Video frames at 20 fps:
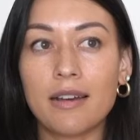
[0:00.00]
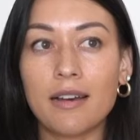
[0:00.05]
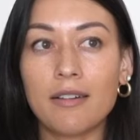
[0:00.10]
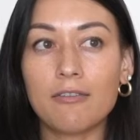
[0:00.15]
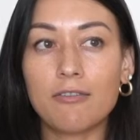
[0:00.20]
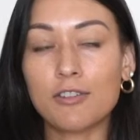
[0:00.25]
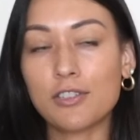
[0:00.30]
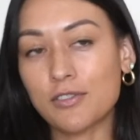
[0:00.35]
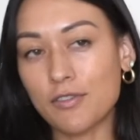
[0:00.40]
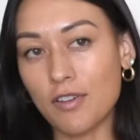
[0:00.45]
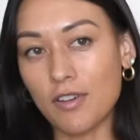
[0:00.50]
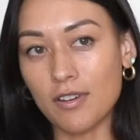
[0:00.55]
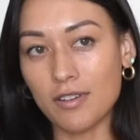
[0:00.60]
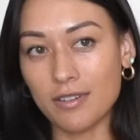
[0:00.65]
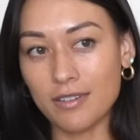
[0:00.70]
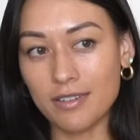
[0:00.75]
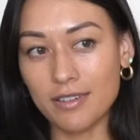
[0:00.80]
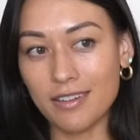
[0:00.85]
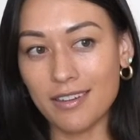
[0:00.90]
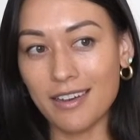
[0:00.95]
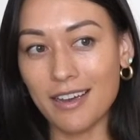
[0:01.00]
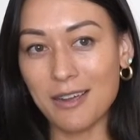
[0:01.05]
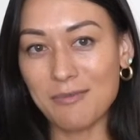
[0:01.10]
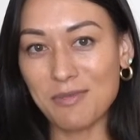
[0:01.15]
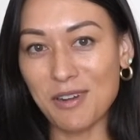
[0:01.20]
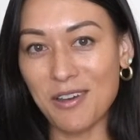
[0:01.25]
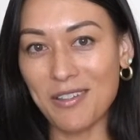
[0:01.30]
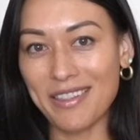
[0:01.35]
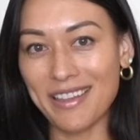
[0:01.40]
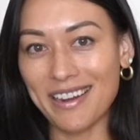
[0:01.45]
first of all, I'm
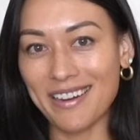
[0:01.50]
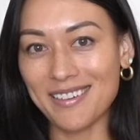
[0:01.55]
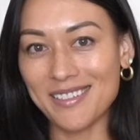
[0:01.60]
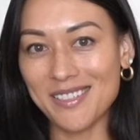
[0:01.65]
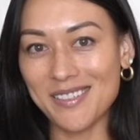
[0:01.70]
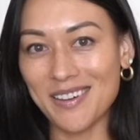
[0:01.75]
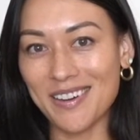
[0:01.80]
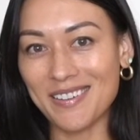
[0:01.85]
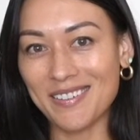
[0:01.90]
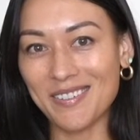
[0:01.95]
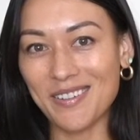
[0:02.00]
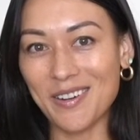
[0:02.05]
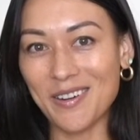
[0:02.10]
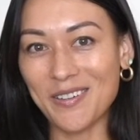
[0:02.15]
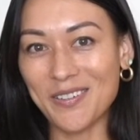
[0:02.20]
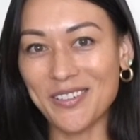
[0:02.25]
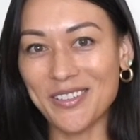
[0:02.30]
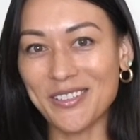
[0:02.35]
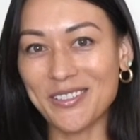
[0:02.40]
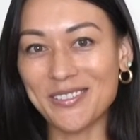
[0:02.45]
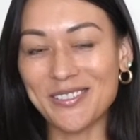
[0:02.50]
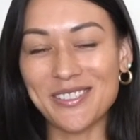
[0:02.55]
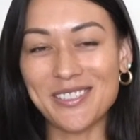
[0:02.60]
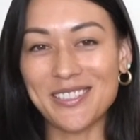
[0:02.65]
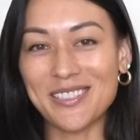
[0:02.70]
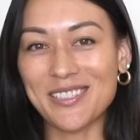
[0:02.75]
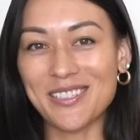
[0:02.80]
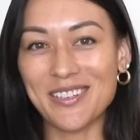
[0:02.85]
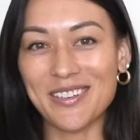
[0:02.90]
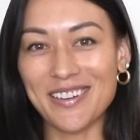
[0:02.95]
not there, so I don't know if you
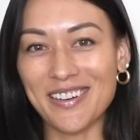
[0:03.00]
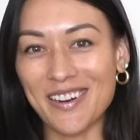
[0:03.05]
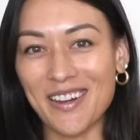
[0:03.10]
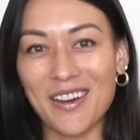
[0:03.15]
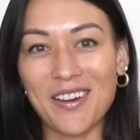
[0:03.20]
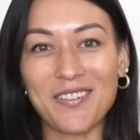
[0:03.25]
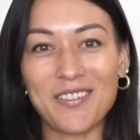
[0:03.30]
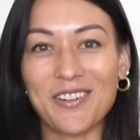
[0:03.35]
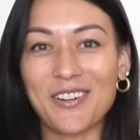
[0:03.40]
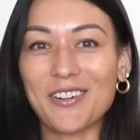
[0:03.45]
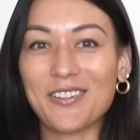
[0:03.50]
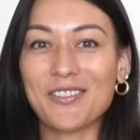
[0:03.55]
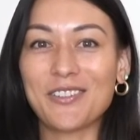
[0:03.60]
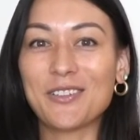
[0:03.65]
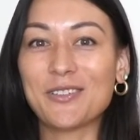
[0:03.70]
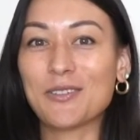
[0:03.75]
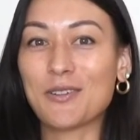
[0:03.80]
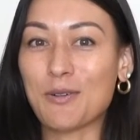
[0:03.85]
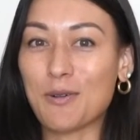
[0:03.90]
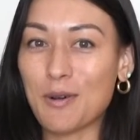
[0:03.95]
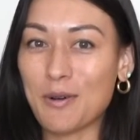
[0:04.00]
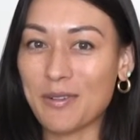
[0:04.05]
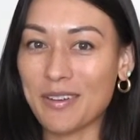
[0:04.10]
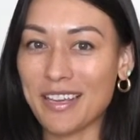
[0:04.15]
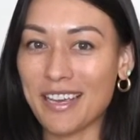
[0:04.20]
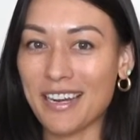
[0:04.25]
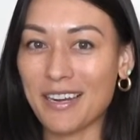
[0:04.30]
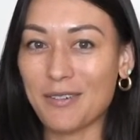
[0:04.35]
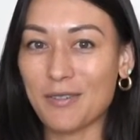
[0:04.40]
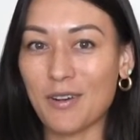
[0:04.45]
turn it off or if you, quote,
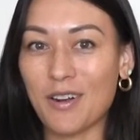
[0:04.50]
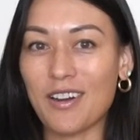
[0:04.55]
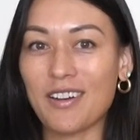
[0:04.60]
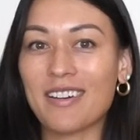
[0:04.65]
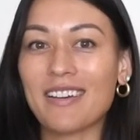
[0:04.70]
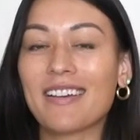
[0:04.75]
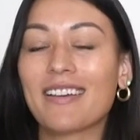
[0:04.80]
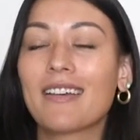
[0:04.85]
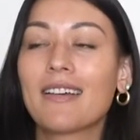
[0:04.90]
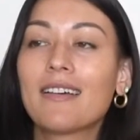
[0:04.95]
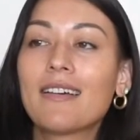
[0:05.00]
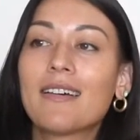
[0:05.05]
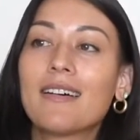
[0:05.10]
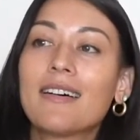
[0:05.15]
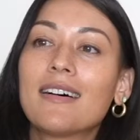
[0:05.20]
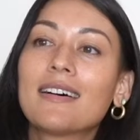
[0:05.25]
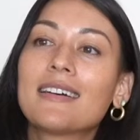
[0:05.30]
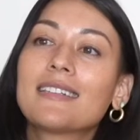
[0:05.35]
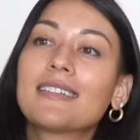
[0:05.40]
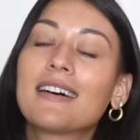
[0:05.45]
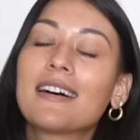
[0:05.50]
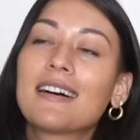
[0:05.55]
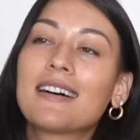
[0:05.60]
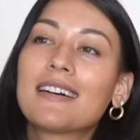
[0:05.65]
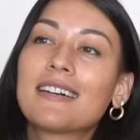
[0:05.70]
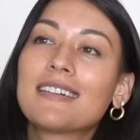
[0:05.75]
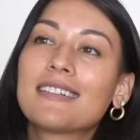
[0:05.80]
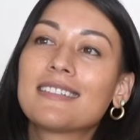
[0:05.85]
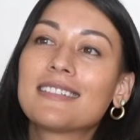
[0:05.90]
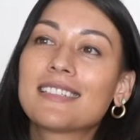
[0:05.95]
get it wrong.
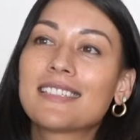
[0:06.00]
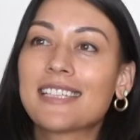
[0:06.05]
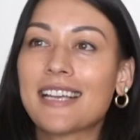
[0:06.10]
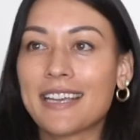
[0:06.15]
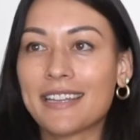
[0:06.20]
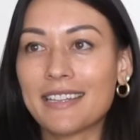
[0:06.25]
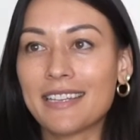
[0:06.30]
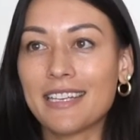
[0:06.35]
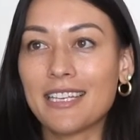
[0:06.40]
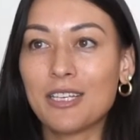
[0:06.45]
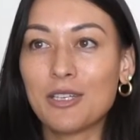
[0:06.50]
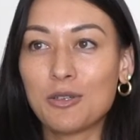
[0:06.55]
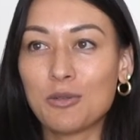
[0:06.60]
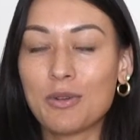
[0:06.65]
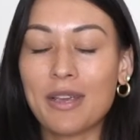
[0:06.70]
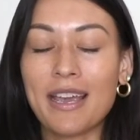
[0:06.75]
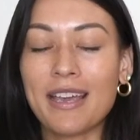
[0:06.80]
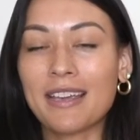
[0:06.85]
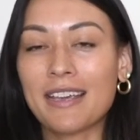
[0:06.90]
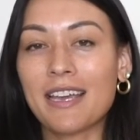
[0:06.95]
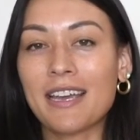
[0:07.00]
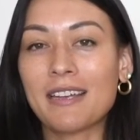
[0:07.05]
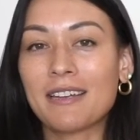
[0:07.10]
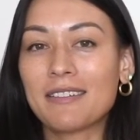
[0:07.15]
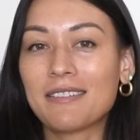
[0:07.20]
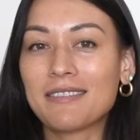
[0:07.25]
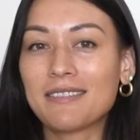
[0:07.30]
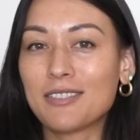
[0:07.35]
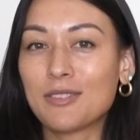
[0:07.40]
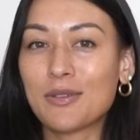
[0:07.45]
Secondly, you can't
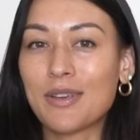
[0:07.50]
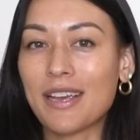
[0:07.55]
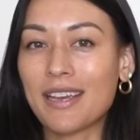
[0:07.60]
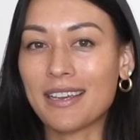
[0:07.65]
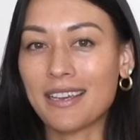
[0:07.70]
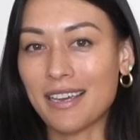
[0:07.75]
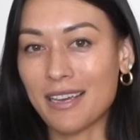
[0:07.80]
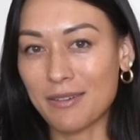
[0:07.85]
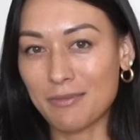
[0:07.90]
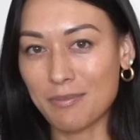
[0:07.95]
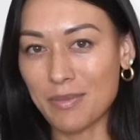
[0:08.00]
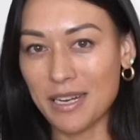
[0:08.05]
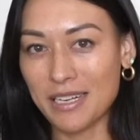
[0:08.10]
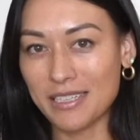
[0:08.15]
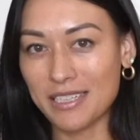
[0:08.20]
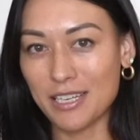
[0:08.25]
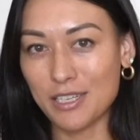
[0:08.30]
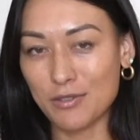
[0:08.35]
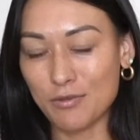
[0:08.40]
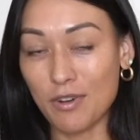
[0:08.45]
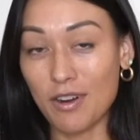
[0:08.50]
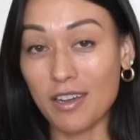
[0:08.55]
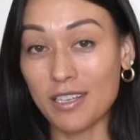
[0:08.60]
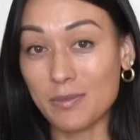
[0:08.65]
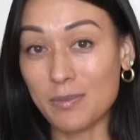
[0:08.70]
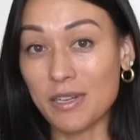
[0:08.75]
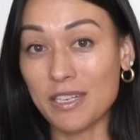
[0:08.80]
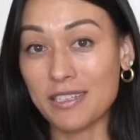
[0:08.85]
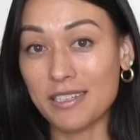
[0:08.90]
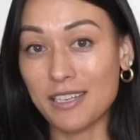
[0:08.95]
get meditation wrong. It's
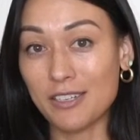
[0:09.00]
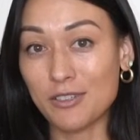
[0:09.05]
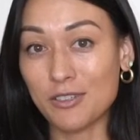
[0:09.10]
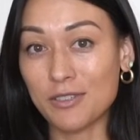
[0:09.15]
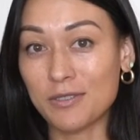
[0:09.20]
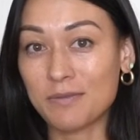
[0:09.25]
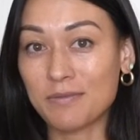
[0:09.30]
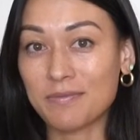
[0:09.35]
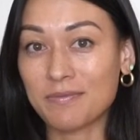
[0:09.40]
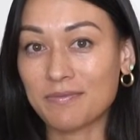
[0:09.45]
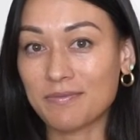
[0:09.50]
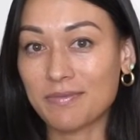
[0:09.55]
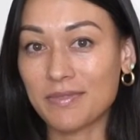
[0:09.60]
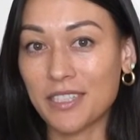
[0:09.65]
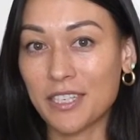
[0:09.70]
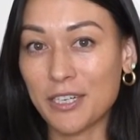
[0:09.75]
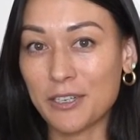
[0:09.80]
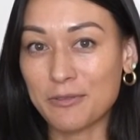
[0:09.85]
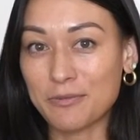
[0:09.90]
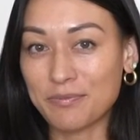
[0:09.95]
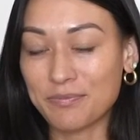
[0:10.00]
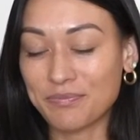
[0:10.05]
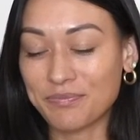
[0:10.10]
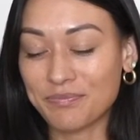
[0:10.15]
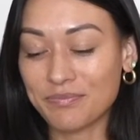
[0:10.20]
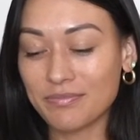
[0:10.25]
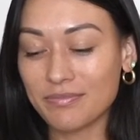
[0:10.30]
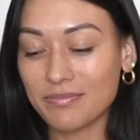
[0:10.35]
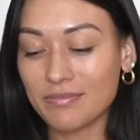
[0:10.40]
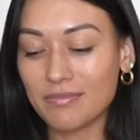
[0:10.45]
meditation,
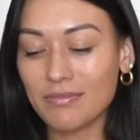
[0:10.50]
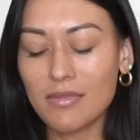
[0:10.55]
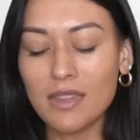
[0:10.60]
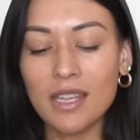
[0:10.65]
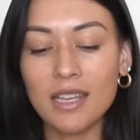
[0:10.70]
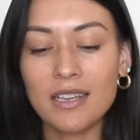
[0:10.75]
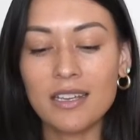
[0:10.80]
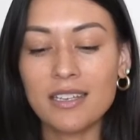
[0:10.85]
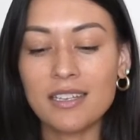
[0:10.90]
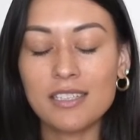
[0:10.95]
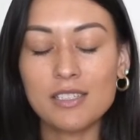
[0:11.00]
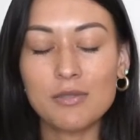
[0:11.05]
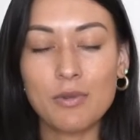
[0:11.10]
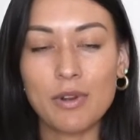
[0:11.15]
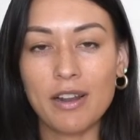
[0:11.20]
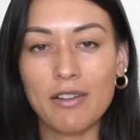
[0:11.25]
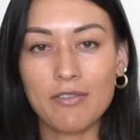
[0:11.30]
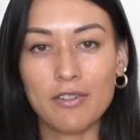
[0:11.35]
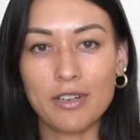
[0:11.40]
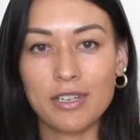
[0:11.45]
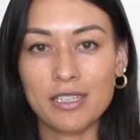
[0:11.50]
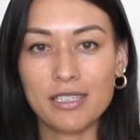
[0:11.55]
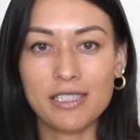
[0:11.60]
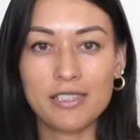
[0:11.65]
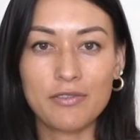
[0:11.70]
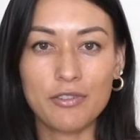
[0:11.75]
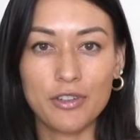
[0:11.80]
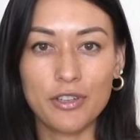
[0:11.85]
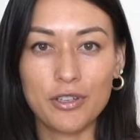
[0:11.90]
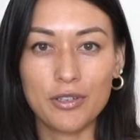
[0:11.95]
It is whatever it is
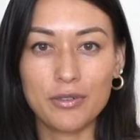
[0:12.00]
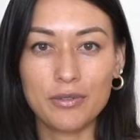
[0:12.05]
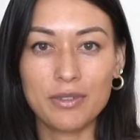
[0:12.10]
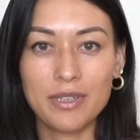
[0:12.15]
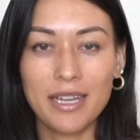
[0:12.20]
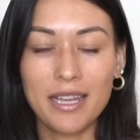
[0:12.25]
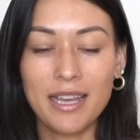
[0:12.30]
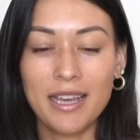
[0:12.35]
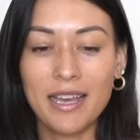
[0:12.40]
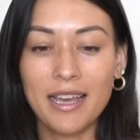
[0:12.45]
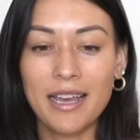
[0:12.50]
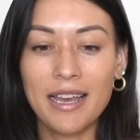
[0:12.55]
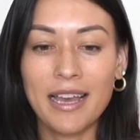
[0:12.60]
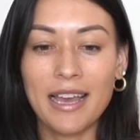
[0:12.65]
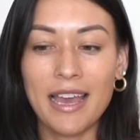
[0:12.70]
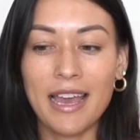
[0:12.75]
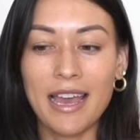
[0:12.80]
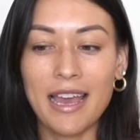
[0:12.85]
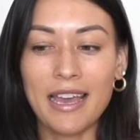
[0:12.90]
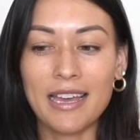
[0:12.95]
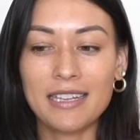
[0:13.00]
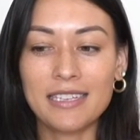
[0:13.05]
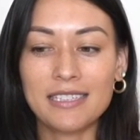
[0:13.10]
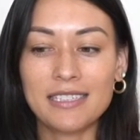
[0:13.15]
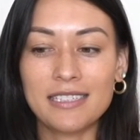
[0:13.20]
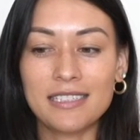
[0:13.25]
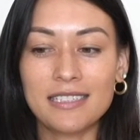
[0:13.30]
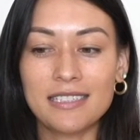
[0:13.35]
for you. And